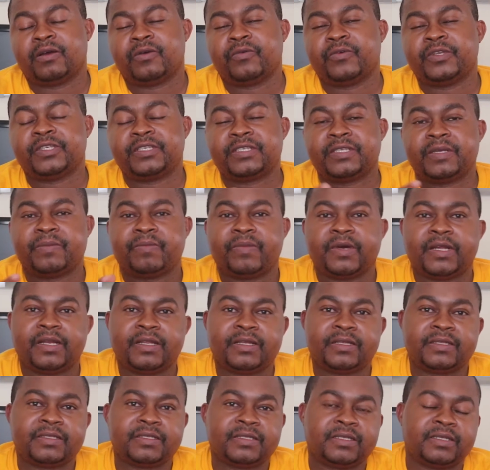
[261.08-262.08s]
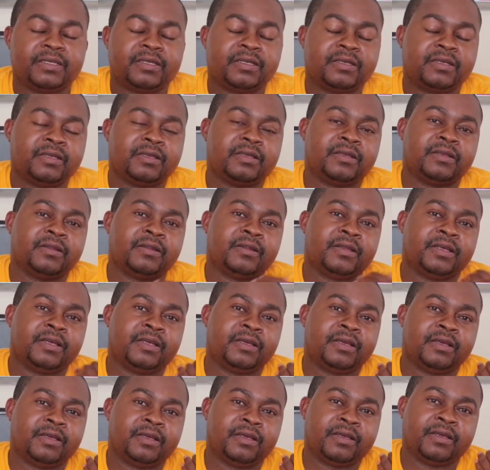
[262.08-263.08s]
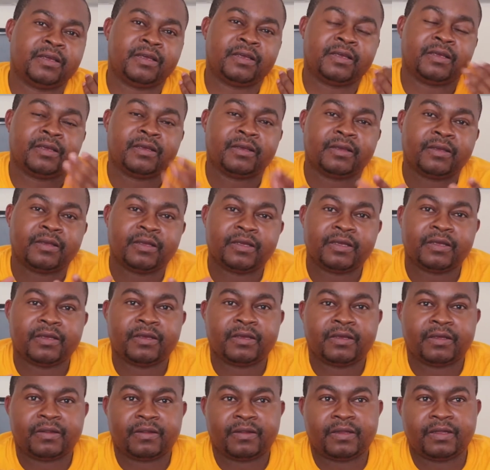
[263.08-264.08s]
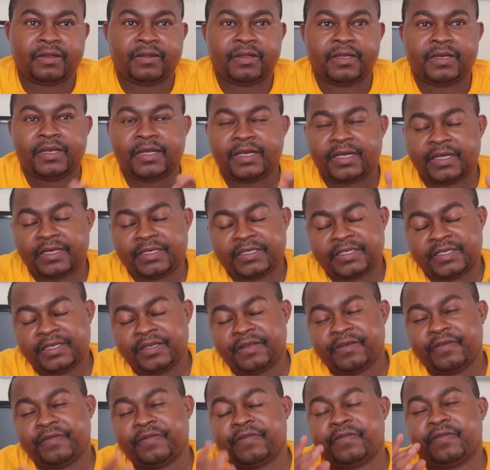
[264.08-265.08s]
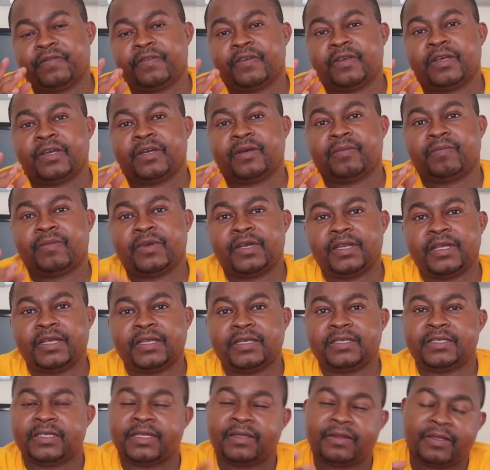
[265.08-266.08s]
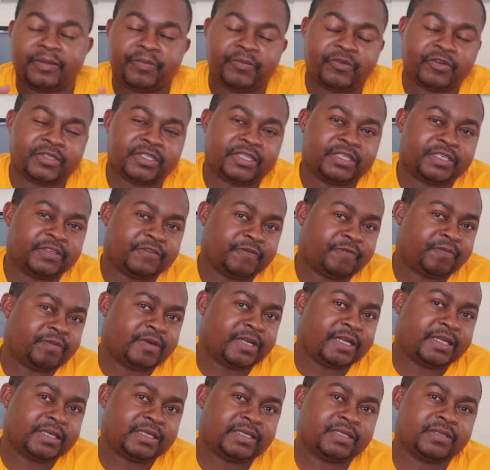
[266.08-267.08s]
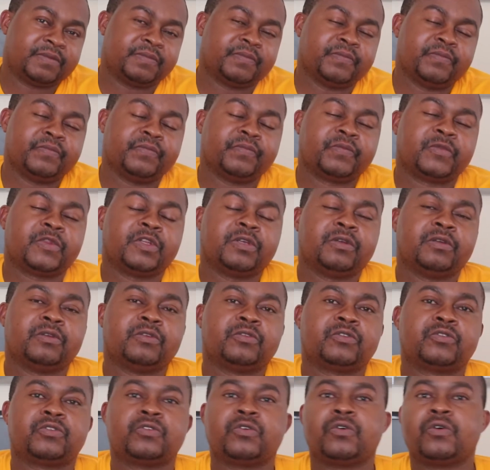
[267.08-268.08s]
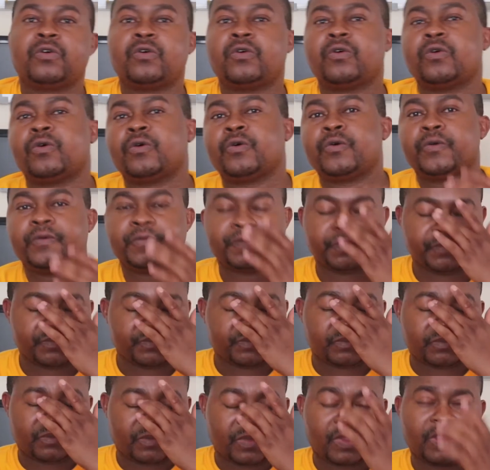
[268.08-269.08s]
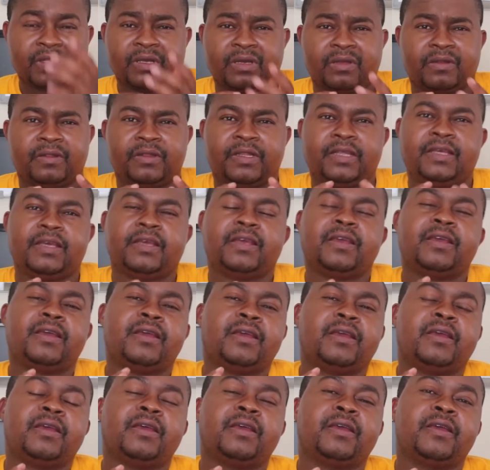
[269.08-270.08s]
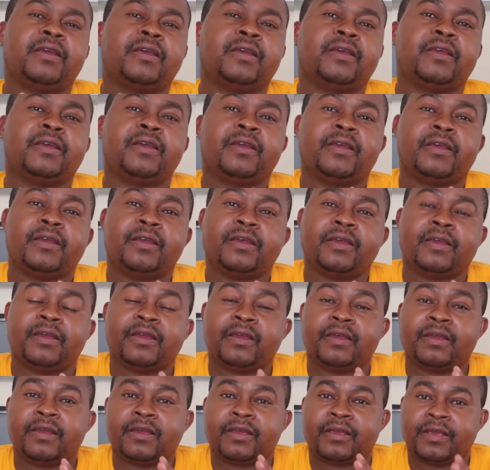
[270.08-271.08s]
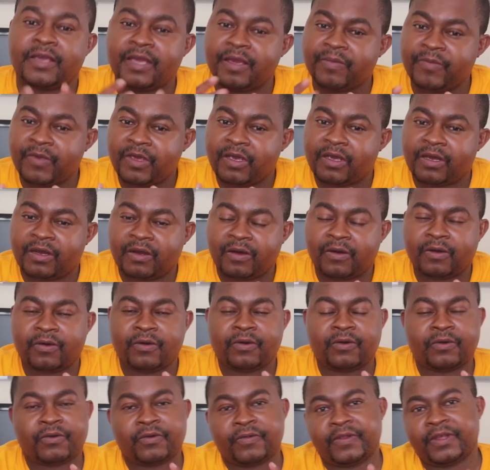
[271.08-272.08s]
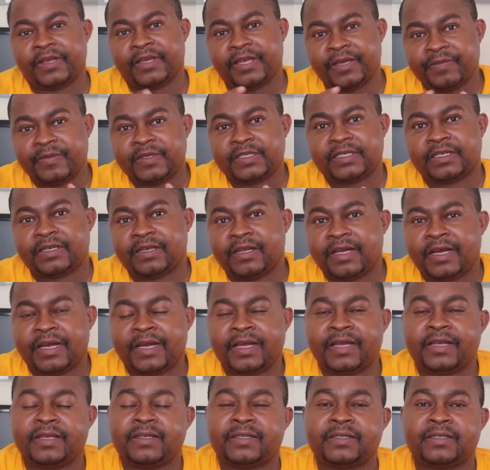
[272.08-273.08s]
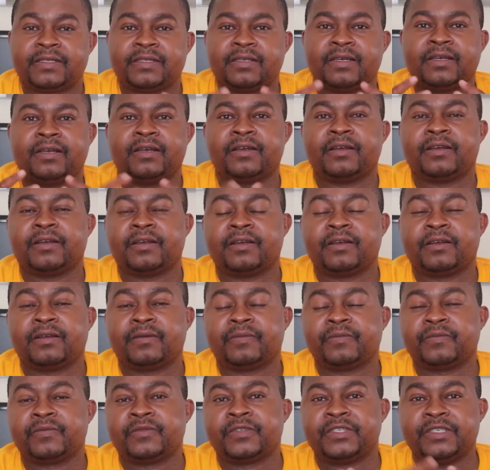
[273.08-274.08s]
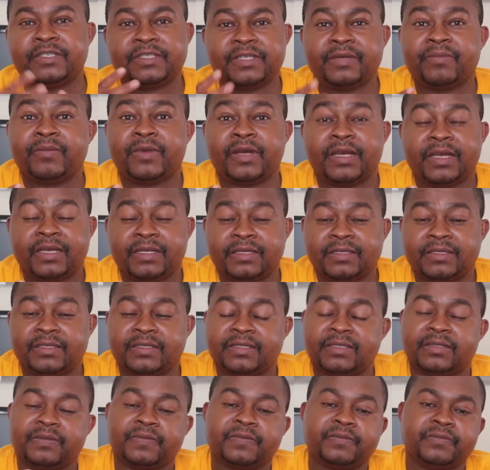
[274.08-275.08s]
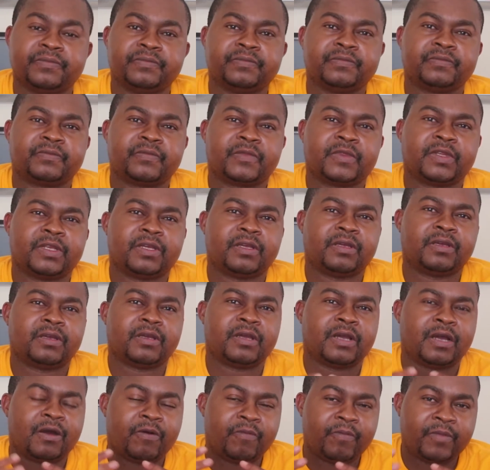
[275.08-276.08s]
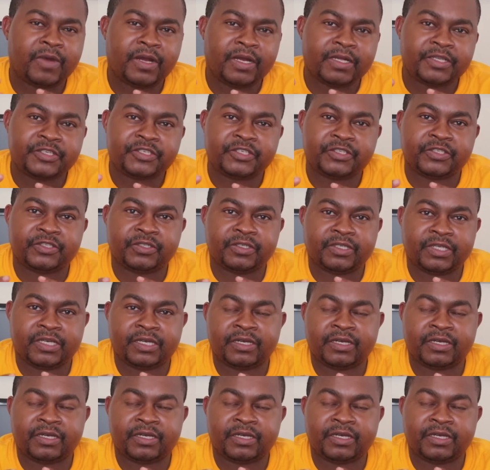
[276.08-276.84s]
which separates the negative plate and the positive plate. So the chemical or the chemistry guys determines how much